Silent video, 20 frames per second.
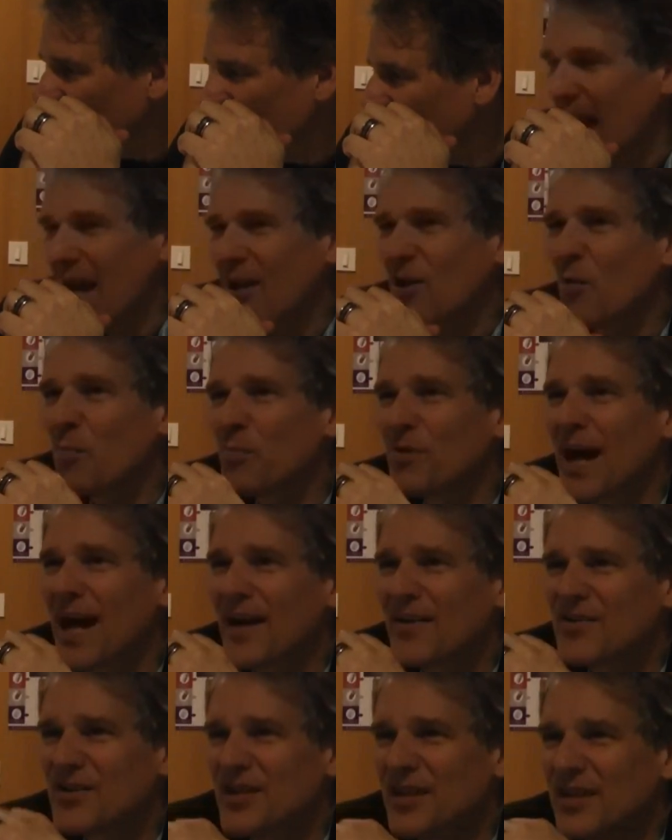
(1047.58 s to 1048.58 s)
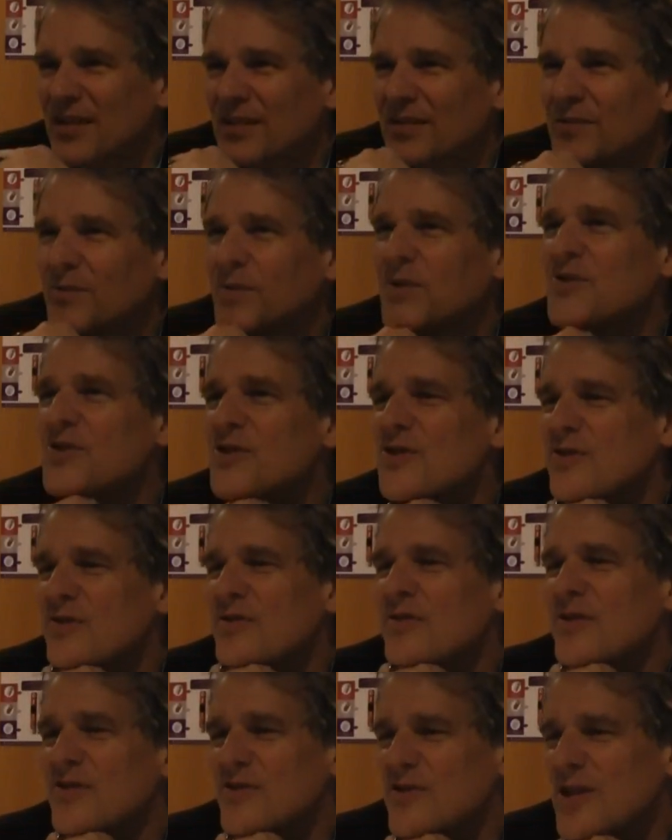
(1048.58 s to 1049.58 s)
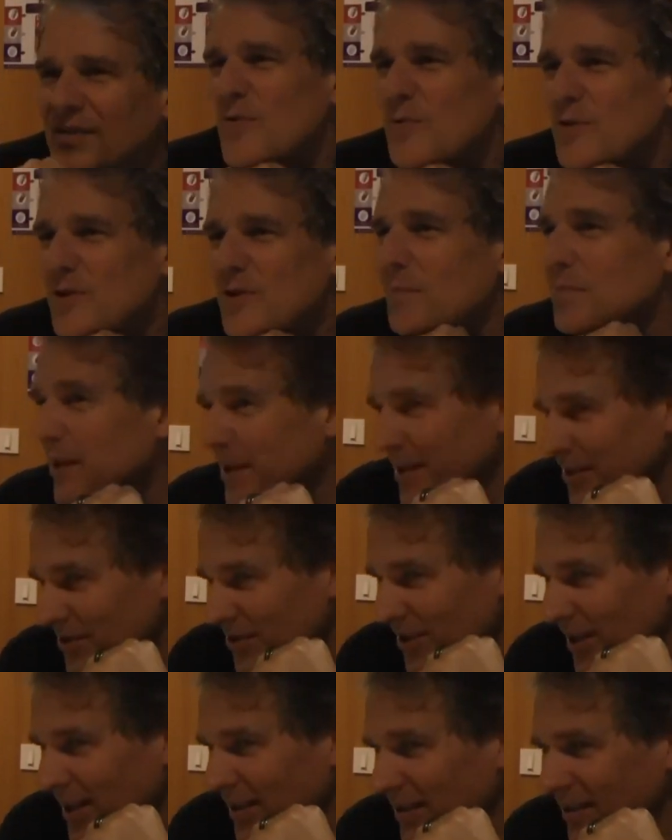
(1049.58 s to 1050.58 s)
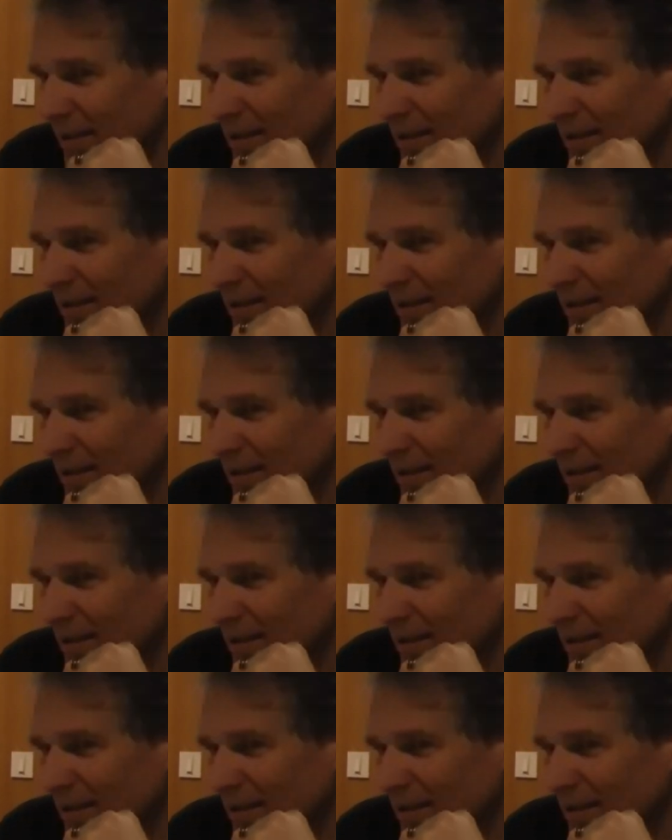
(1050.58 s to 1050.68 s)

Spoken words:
Echopraxia, which is the sequel to Blindsight.